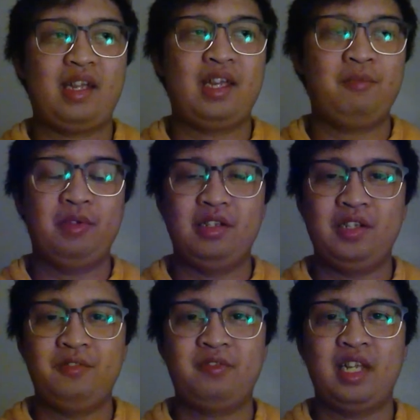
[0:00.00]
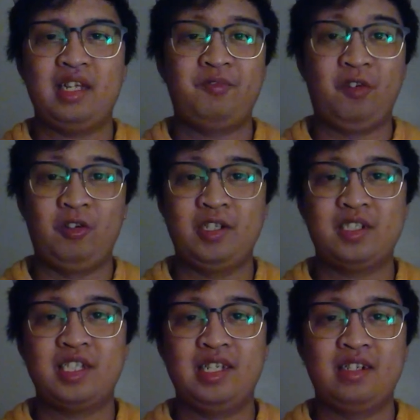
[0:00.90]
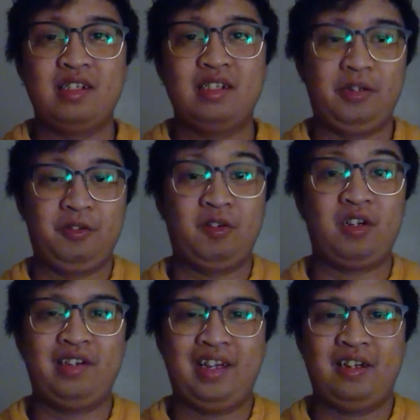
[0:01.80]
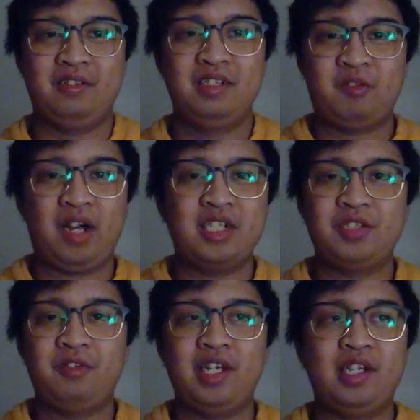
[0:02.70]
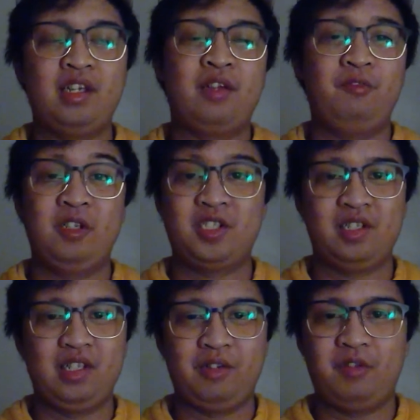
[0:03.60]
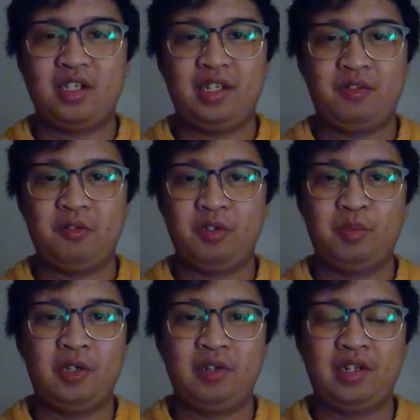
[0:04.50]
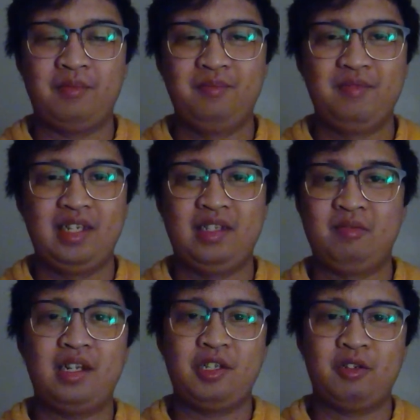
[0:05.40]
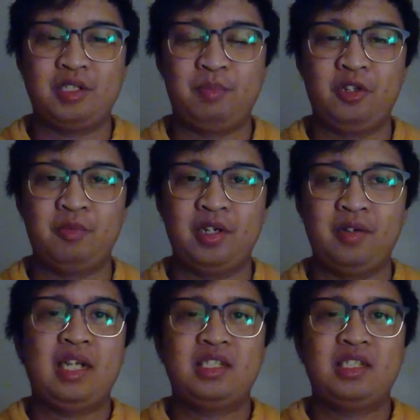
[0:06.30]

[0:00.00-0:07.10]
I can't believe that 4 years later, here you are now, graduating and virtually walking through the podium and your diploma.